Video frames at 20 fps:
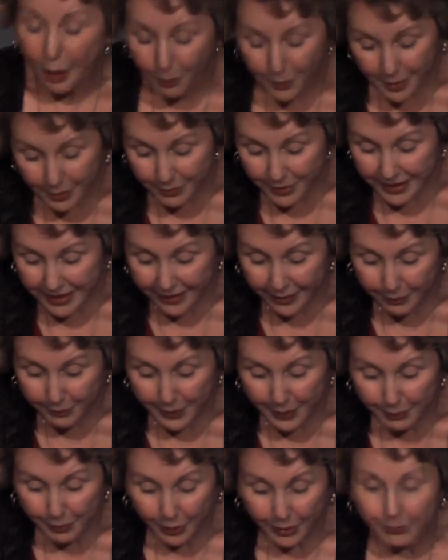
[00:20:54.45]
helps him see that
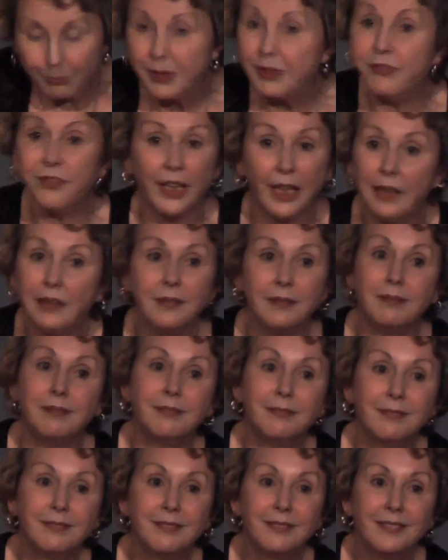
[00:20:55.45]
people can be fun.
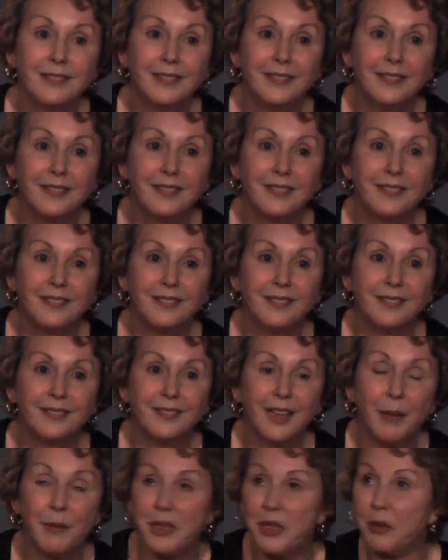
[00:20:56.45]

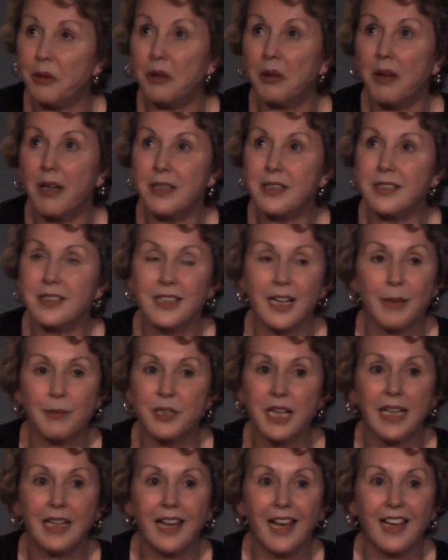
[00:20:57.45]
I mean, there are lots of
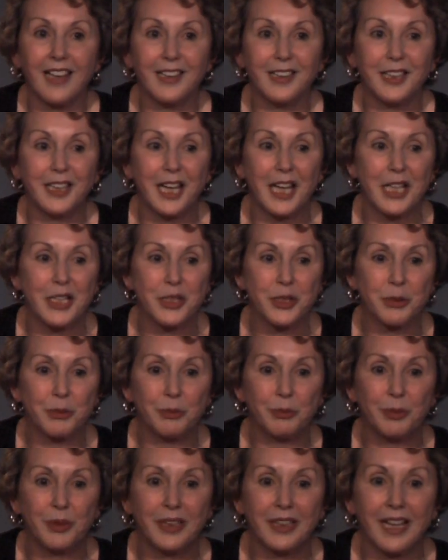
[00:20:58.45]
times I can't engage
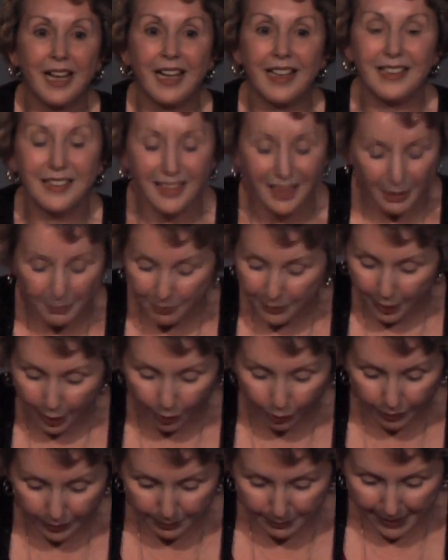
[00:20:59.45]
him, but I keep
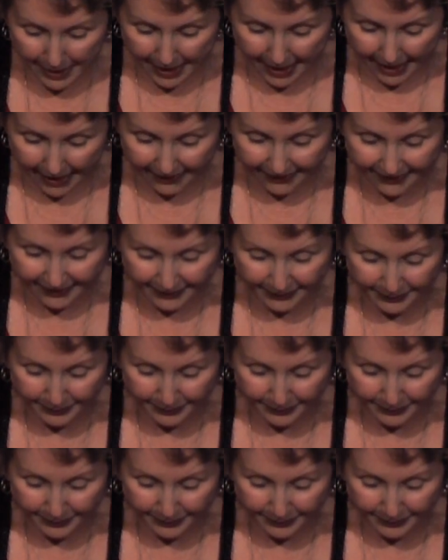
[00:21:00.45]
going back.